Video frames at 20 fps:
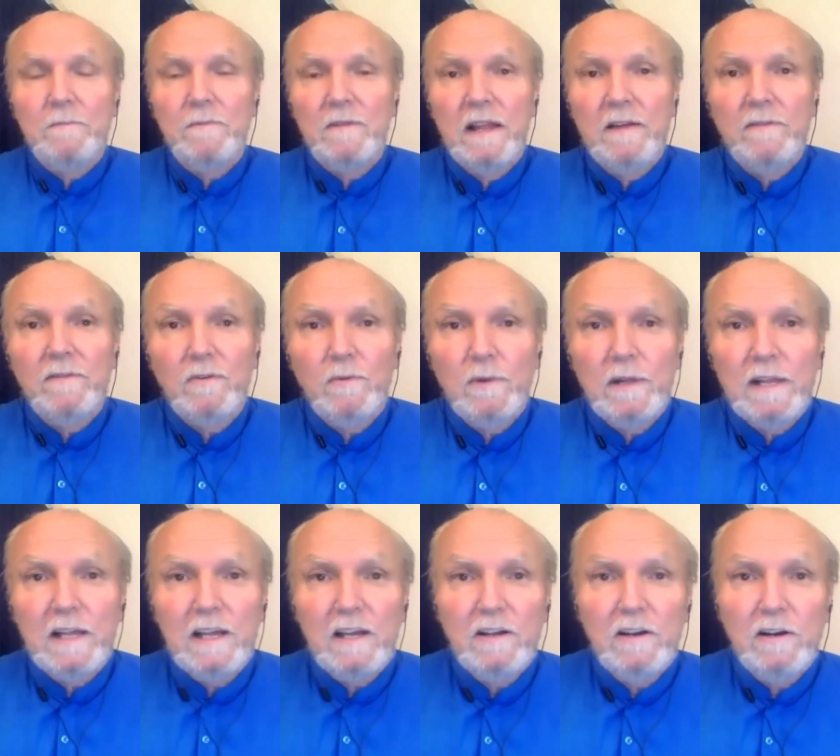never
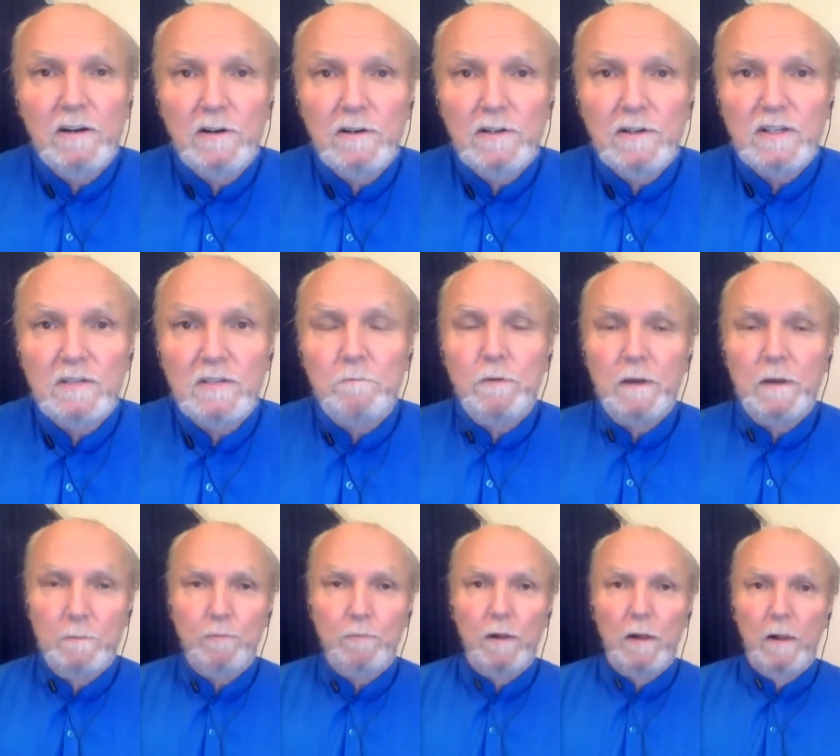really occurs to
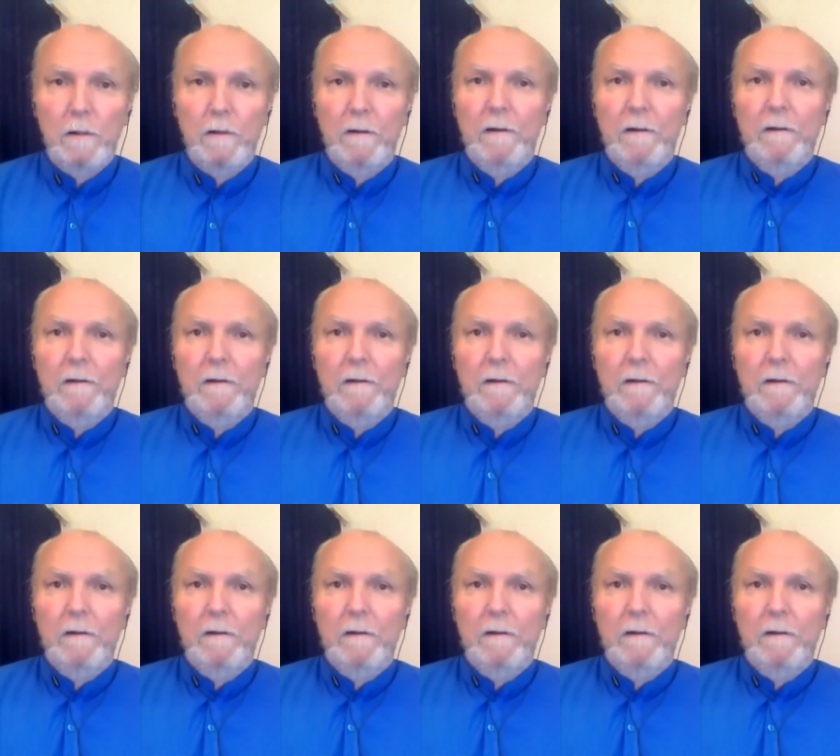people.